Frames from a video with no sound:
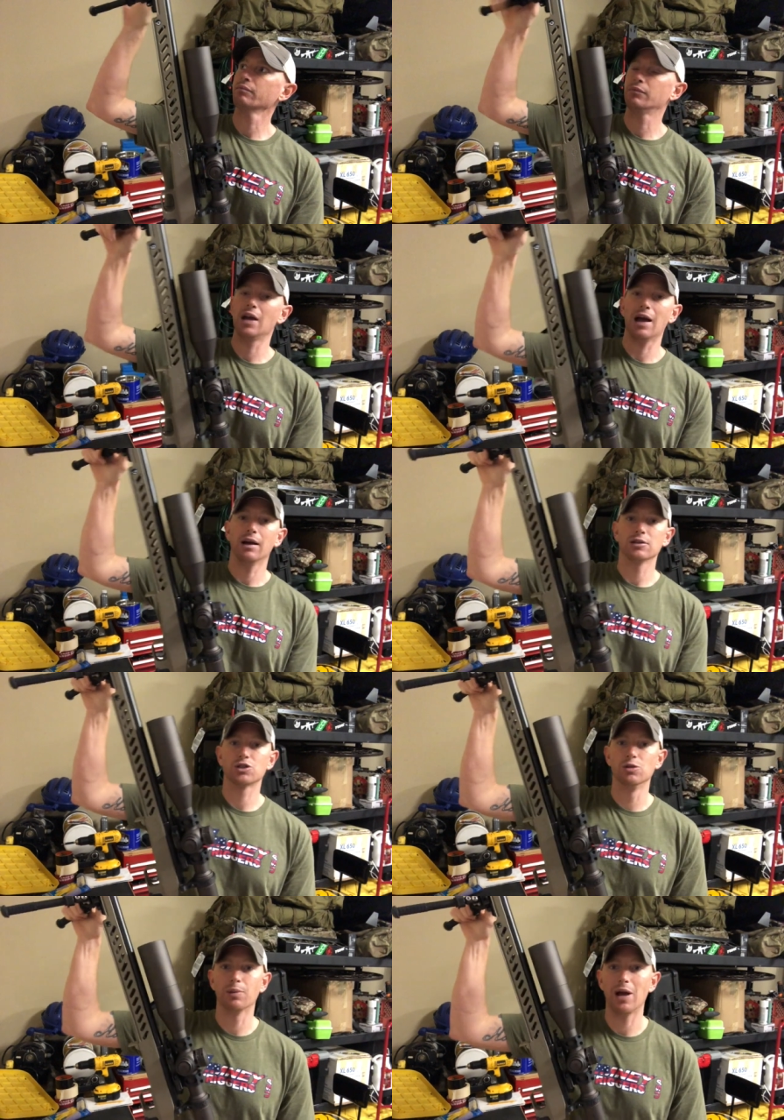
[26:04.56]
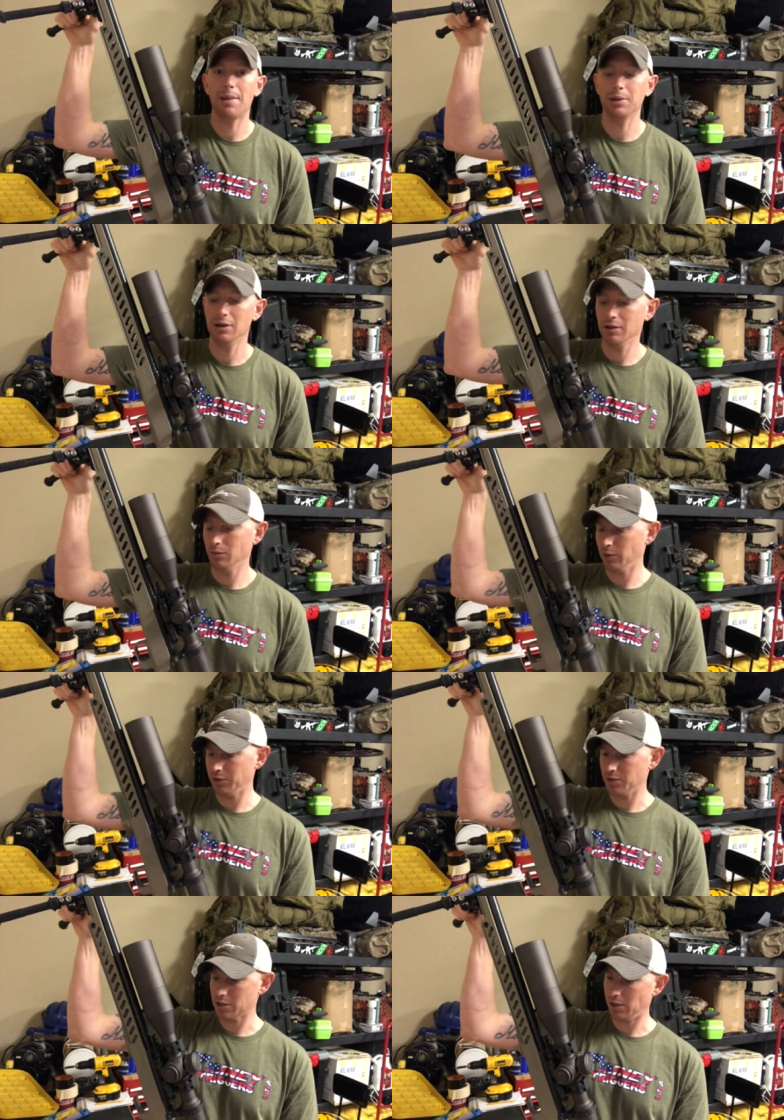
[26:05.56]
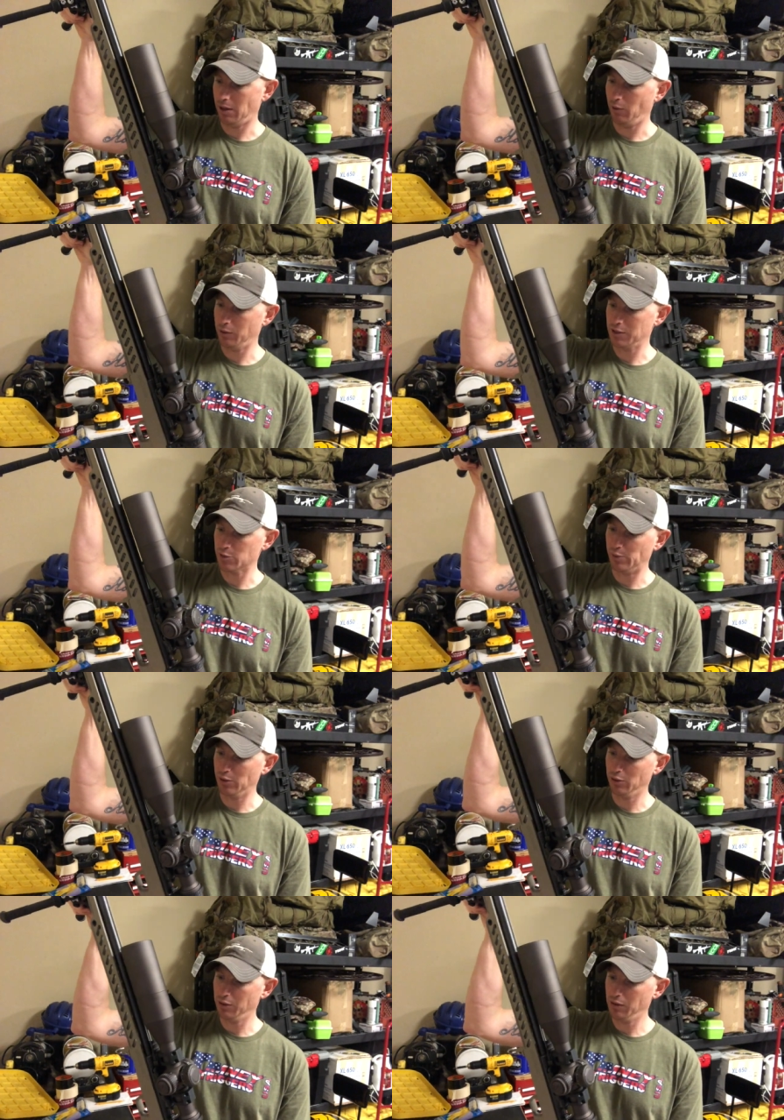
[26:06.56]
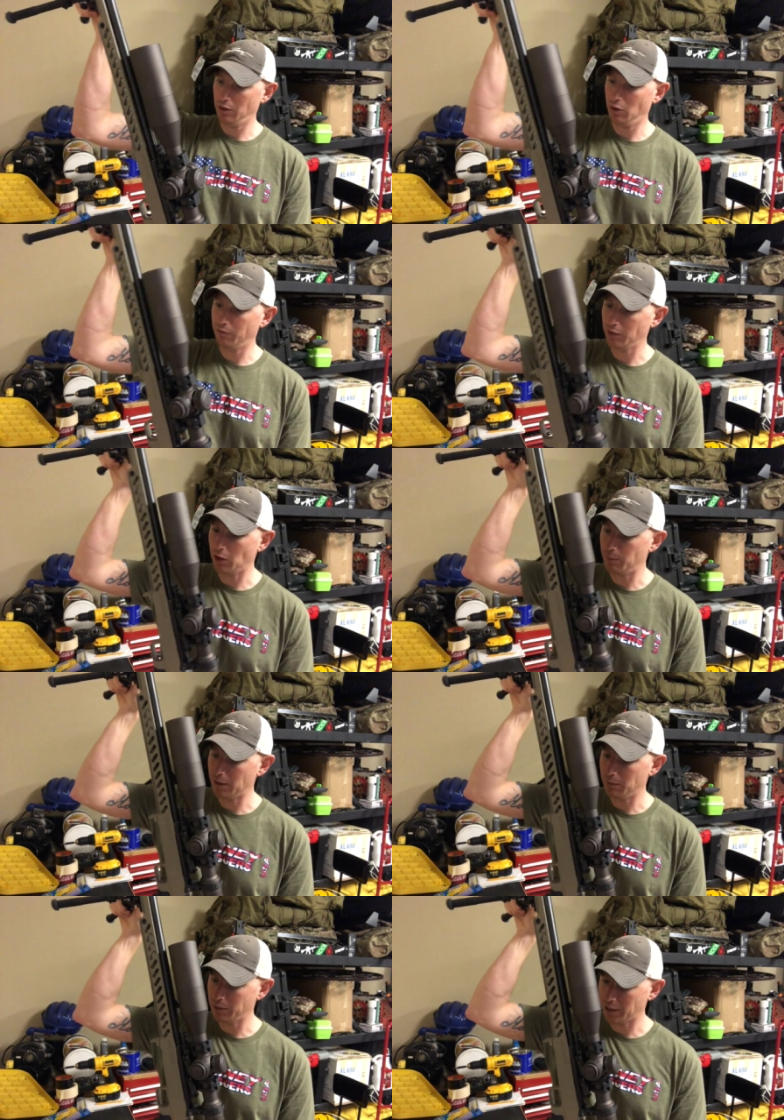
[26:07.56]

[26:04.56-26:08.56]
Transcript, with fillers: yeah, super happy with this build. Hopefully I'll be able to